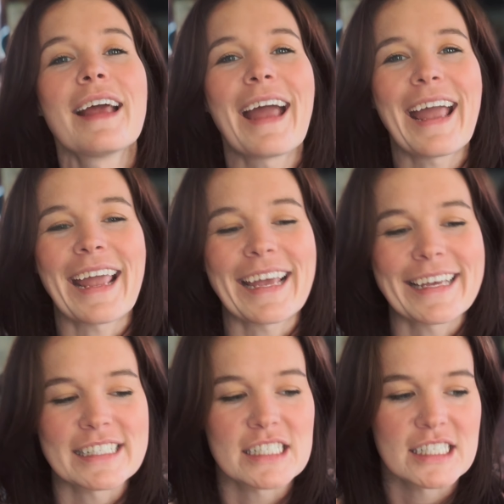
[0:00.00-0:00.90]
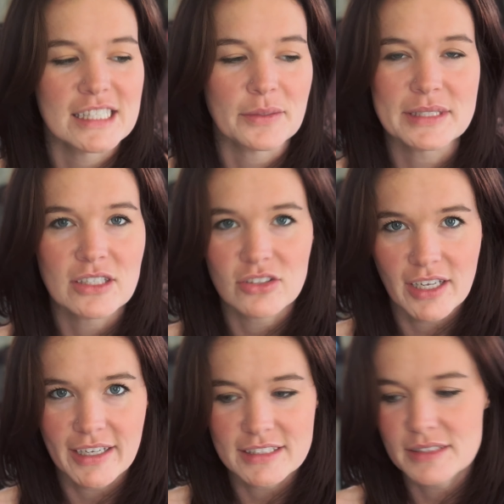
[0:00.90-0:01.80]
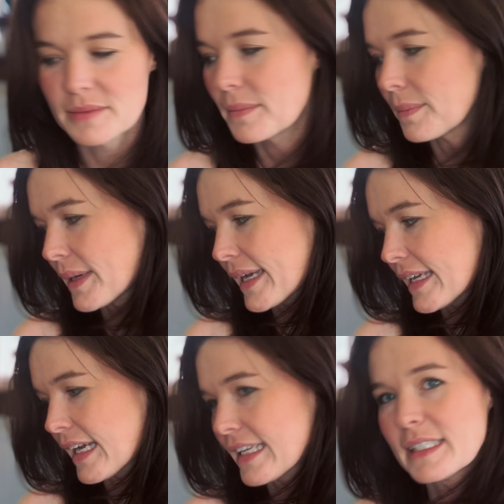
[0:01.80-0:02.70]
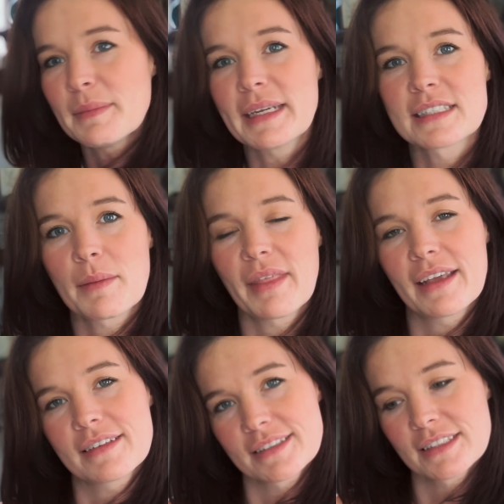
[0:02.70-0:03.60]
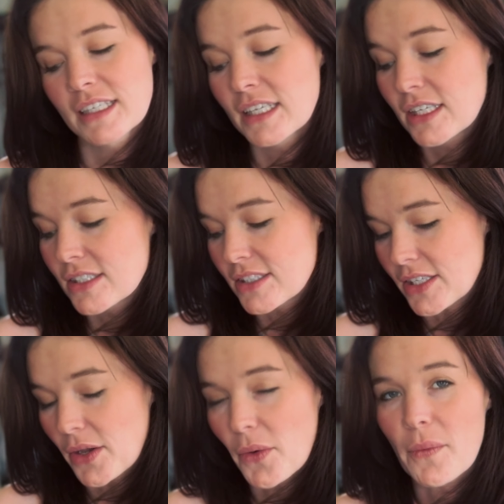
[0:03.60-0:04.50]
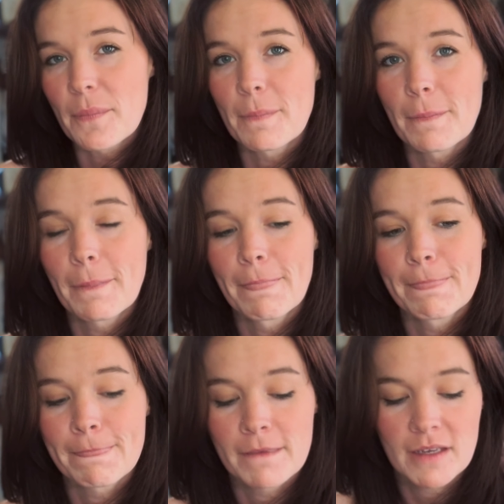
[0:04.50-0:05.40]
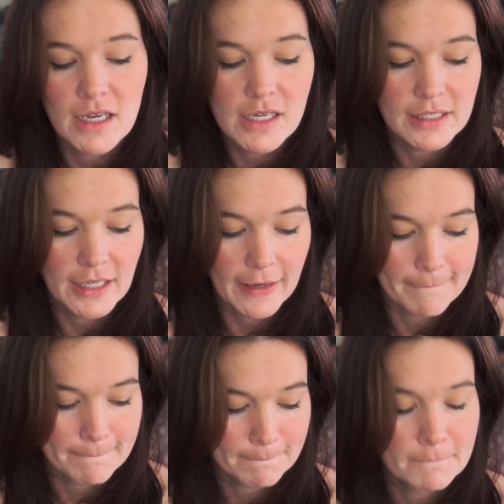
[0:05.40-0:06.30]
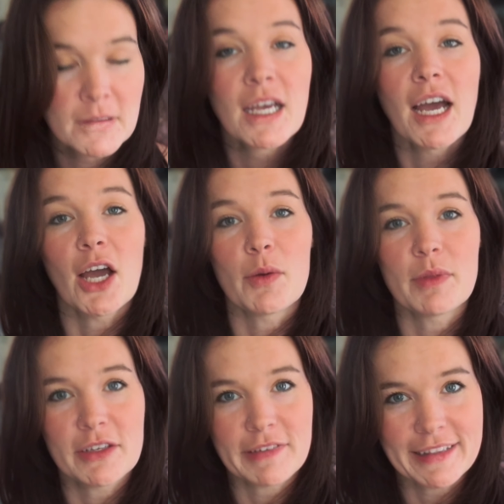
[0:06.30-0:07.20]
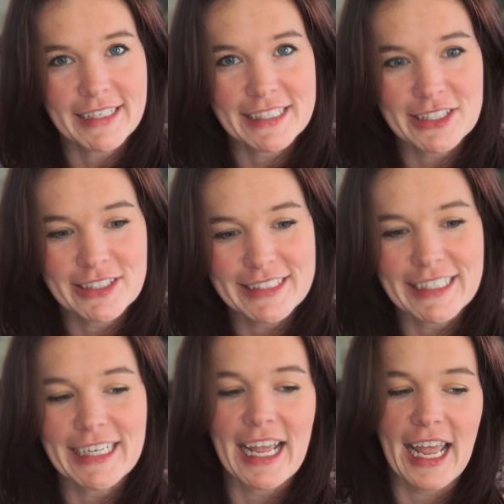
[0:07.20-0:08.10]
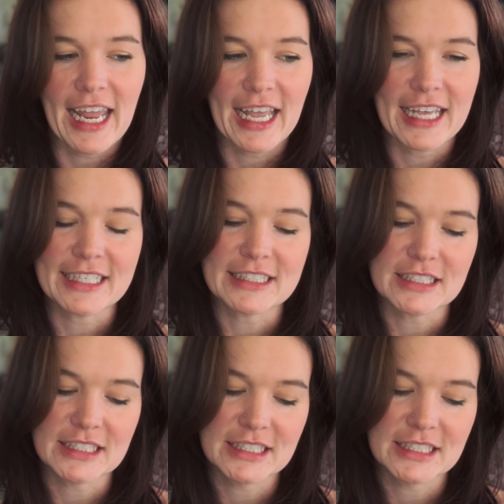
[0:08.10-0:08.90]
And there wasn't a lot, but I did make some things. So yeah, I hope that you found that interesting, and